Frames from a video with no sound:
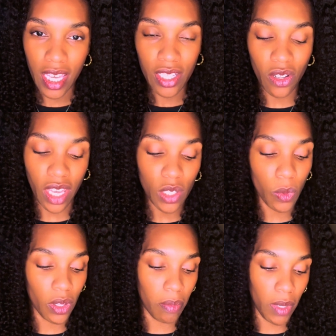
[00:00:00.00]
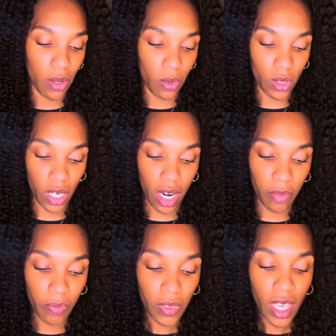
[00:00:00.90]
So that's where the minerals are.
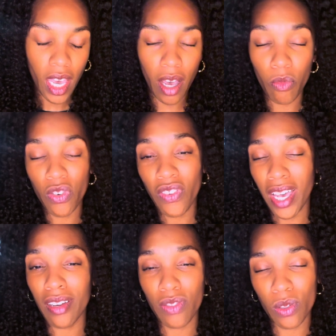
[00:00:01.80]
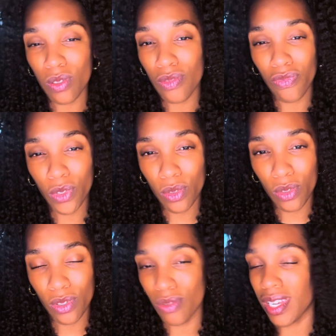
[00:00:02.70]
Refined
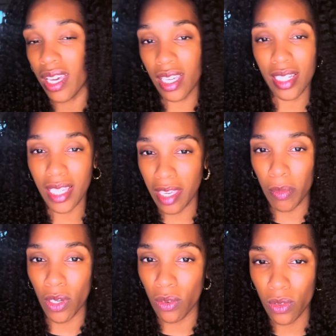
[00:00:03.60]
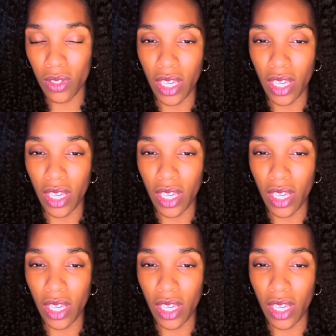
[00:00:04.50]
foods do not contain minerals.